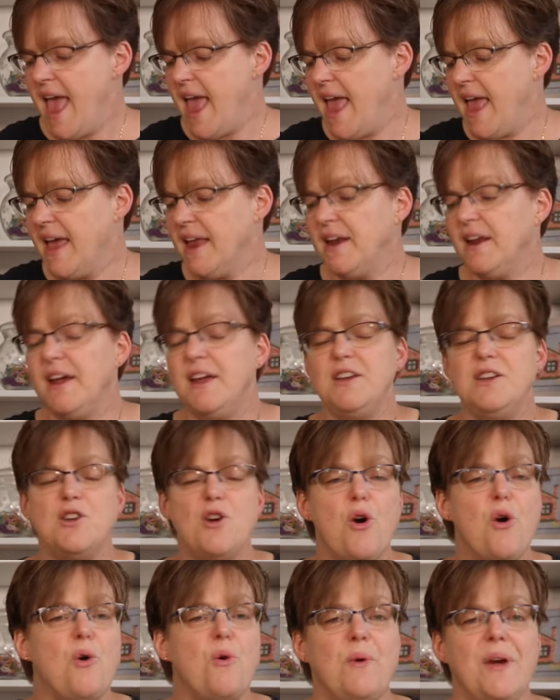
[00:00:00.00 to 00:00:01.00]
And I
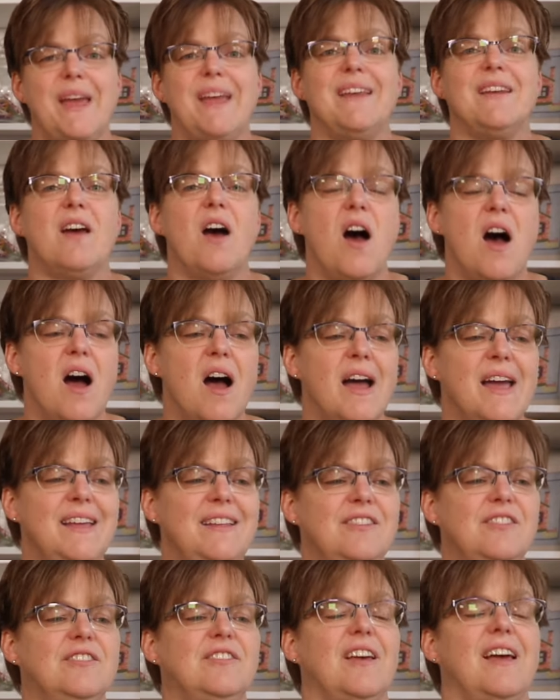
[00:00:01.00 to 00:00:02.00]
know in
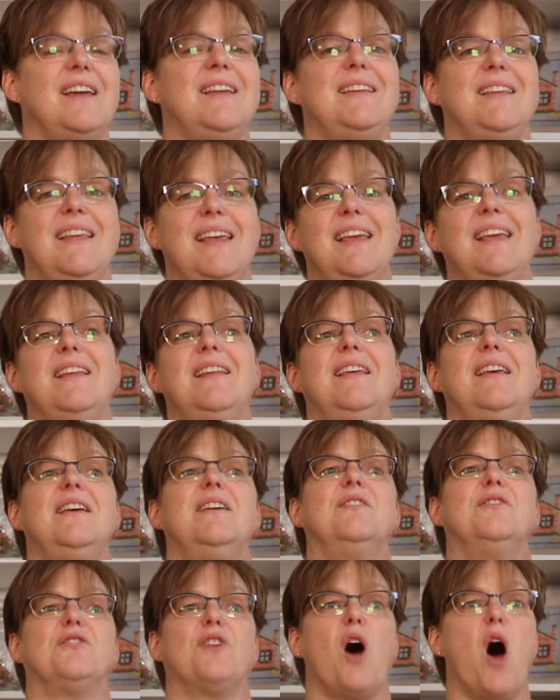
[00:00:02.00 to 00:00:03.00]
hindsight, it
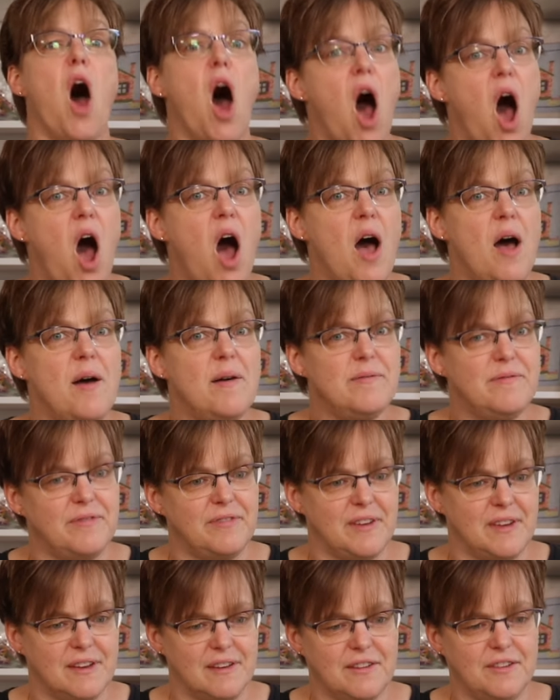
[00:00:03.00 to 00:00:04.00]
is
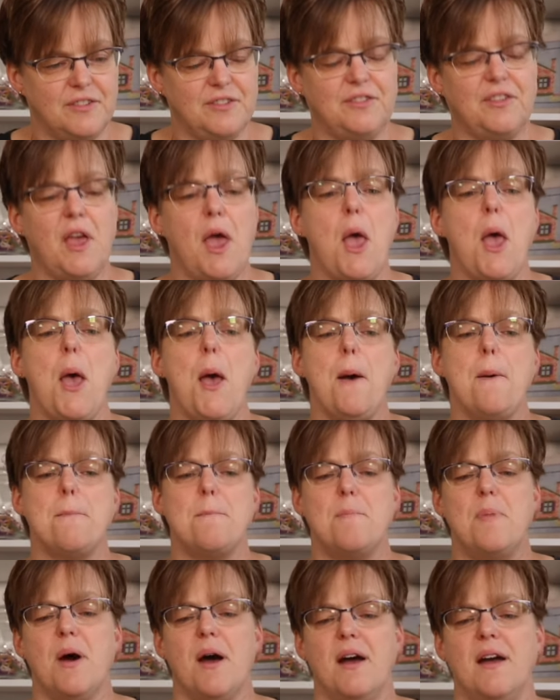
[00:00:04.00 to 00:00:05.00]
obvious,
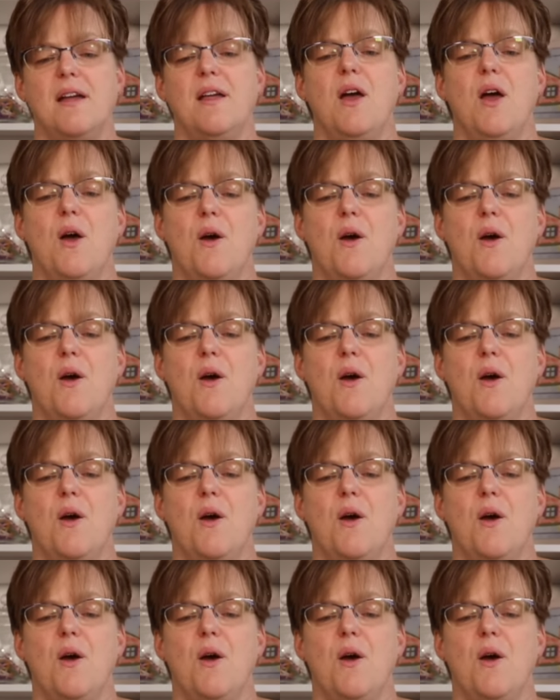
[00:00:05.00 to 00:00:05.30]
but